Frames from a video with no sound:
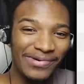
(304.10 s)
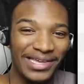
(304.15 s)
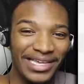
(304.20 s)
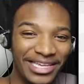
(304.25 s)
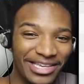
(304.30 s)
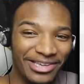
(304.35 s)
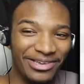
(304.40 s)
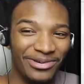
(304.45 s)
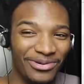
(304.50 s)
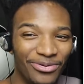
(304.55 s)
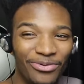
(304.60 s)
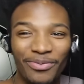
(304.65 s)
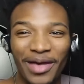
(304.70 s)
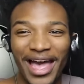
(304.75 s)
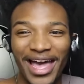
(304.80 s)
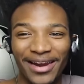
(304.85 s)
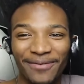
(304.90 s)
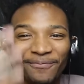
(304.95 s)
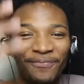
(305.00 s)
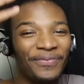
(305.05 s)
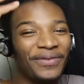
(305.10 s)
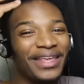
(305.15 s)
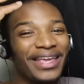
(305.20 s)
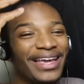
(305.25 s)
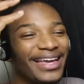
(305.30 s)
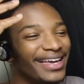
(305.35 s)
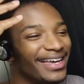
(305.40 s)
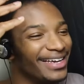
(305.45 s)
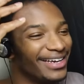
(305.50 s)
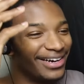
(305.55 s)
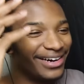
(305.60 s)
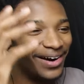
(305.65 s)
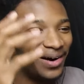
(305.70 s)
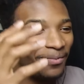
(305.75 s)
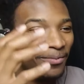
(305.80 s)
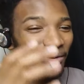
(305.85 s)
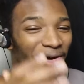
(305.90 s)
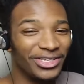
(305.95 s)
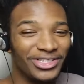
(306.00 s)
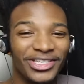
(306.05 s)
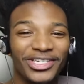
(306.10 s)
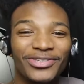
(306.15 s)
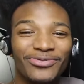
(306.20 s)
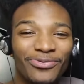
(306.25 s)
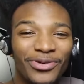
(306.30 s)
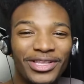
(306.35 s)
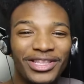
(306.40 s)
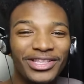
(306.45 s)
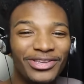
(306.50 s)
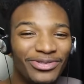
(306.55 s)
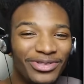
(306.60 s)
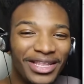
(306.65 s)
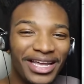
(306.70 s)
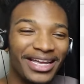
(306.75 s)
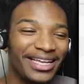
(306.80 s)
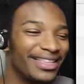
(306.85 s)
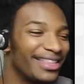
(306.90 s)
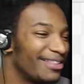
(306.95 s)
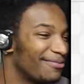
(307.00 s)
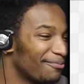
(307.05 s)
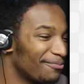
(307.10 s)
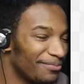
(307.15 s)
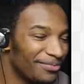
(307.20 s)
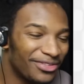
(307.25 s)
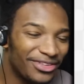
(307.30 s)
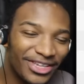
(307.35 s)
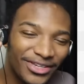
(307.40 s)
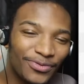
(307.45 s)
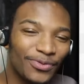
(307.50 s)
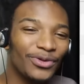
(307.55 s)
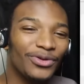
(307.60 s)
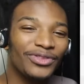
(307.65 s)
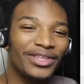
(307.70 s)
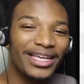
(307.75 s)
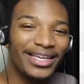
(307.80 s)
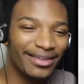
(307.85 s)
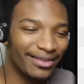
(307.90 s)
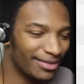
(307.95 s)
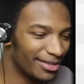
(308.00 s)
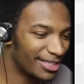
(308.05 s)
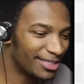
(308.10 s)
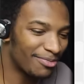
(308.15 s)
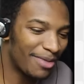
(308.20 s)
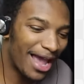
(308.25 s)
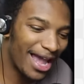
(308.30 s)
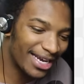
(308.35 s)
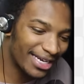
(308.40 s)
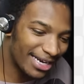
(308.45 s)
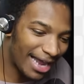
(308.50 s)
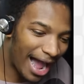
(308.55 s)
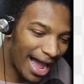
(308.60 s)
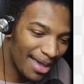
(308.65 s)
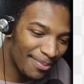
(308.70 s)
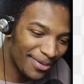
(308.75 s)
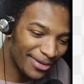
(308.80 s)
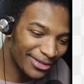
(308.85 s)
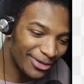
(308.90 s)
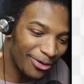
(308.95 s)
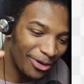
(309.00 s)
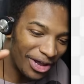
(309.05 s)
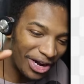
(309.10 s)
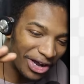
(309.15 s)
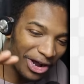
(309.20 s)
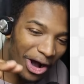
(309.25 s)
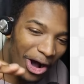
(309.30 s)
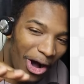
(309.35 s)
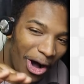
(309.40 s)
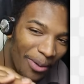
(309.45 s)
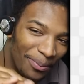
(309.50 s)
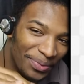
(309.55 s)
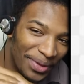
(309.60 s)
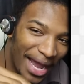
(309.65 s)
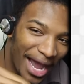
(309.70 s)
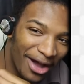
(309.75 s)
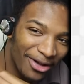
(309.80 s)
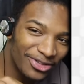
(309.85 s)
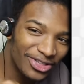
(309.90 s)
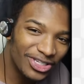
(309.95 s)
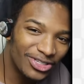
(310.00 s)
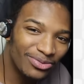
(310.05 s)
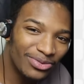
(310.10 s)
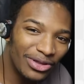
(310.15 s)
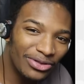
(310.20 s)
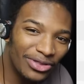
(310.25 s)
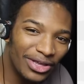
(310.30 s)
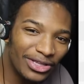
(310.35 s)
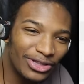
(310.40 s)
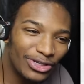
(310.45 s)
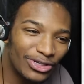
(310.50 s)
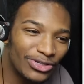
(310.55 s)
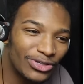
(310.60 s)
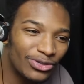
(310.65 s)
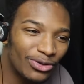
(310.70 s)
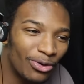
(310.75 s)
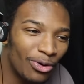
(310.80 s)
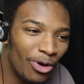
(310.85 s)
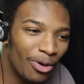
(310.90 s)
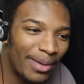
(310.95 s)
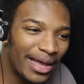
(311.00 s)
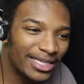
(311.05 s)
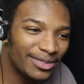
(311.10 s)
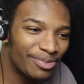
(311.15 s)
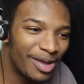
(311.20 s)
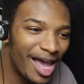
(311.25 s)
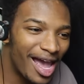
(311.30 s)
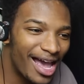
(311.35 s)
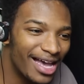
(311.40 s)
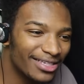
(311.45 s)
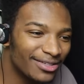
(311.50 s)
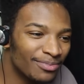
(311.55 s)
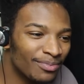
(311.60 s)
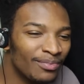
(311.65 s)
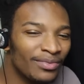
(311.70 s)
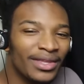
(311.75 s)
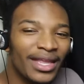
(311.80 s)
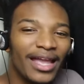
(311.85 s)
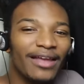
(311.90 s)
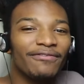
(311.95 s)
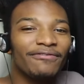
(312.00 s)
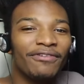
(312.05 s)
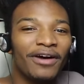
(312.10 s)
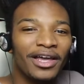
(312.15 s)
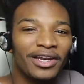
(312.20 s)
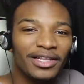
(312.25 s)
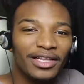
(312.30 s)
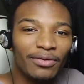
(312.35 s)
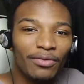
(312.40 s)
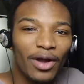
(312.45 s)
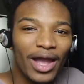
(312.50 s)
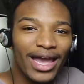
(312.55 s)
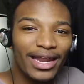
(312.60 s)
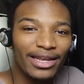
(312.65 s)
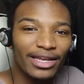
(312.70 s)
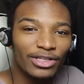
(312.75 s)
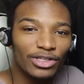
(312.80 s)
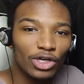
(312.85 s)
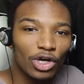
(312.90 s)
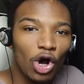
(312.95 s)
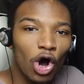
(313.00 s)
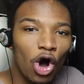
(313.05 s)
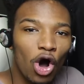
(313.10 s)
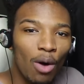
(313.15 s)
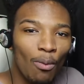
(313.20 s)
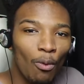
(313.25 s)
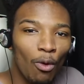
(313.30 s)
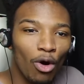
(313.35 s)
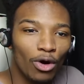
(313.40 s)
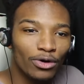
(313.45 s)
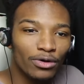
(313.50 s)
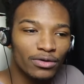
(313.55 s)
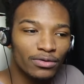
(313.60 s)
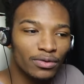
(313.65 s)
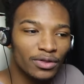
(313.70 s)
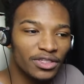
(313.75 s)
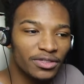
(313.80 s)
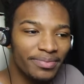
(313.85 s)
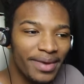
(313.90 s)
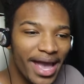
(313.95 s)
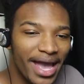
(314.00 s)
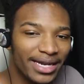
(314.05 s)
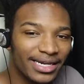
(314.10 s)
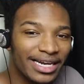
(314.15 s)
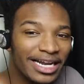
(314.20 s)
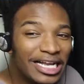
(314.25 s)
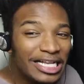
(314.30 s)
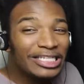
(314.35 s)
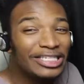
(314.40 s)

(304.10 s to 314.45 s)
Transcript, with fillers: Wii U, man. Oh boy, just when you think just when you think the Smash hype is going to calm down, just when you think the storm has passed and finally we're heading into calm waters with Smash,